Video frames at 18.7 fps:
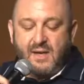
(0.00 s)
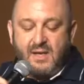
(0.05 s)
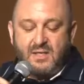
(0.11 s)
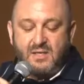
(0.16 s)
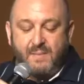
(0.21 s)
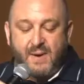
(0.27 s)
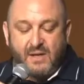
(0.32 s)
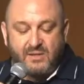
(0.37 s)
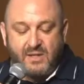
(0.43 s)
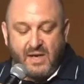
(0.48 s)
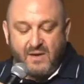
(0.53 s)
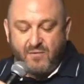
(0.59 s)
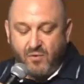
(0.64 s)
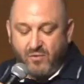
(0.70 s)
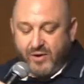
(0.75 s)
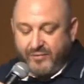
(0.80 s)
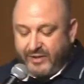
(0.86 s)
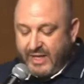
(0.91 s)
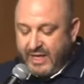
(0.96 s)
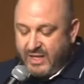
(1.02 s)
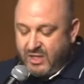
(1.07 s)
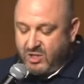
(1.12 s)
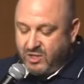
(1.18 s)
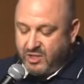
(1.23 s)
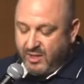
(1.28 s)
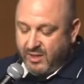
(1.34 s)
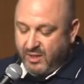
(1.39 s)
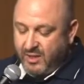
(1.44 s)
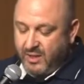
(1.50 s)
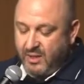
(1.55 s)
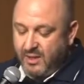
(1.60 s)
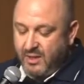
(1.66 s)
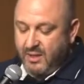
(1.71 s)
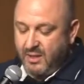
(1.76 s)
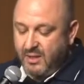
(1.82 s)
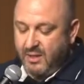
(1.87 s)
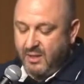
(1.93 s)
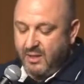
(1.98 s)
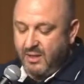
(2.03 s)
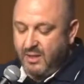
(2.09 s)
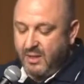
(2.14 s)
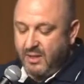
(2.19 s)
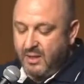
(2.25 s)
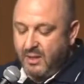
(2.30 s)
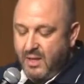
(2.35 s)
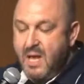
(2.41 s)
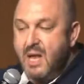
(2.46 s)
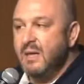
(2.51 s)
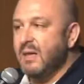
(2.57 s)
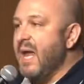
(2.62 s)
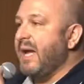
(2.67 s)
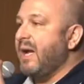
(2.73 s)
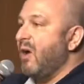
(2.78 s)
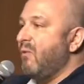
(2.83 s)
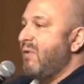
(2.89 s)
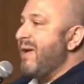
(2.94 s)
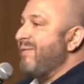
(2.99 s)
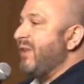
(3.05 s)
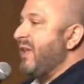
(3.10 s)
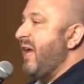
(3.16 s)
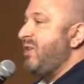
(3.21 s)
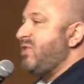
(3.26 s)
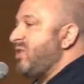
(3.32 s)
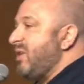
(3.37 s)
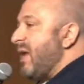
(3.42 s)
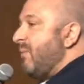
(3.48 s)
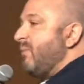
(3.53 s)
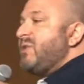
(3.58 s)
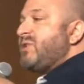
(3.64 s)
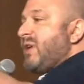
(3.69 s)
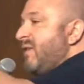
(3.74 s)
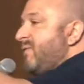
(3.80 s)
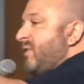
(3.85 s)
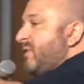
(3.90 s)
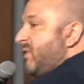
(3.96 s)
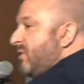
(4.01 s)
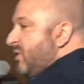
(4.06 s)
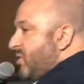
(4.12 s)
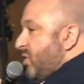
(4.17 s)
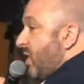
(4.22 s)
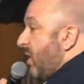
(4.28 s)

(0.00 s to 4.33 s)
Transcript: that he's about to give a revelation. Like a revelation that was given to the